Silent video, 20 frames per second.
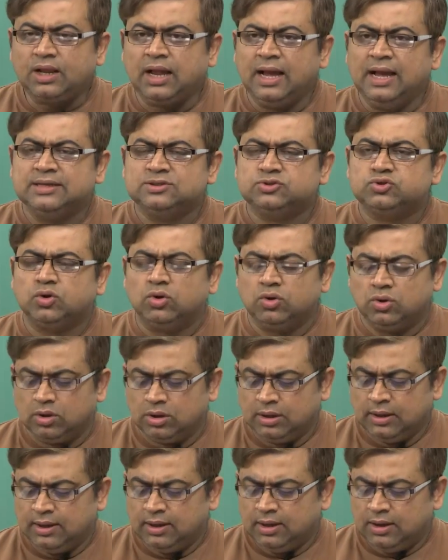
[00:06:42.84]
and so
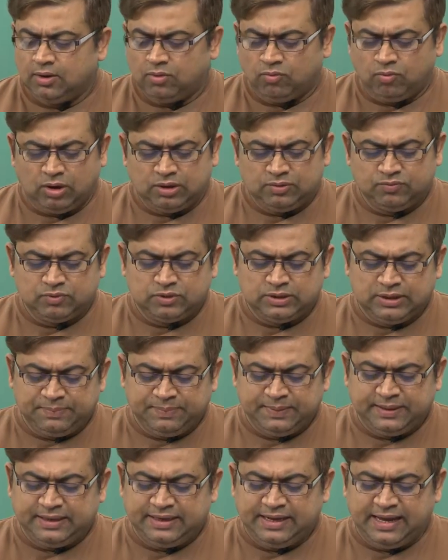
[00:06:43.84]
what would
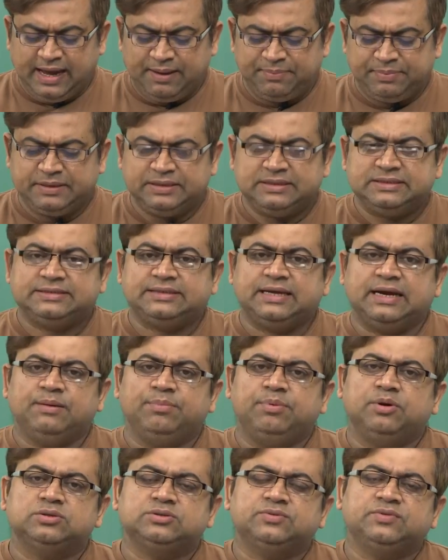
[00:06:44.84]
typically happen is that
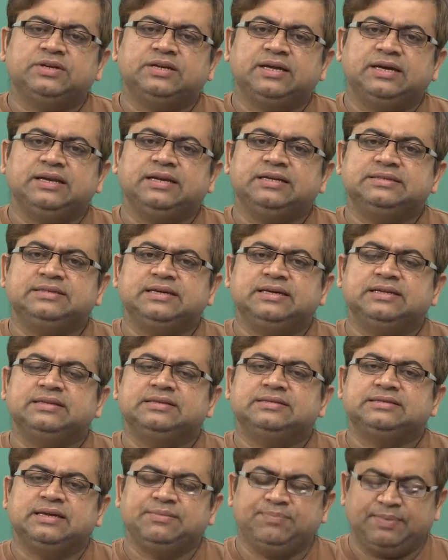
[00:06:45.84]
because of the decreasing in
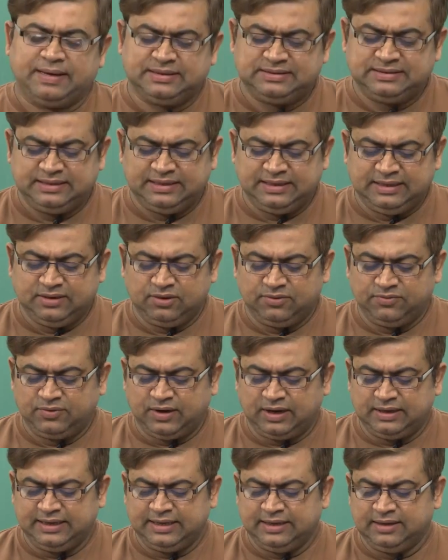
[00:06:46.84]
this capacity of
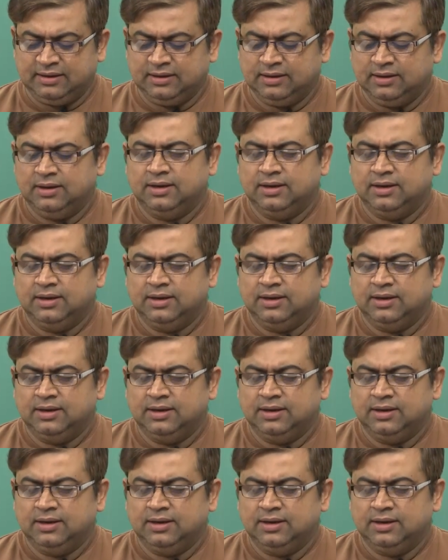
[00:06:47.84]
cutting,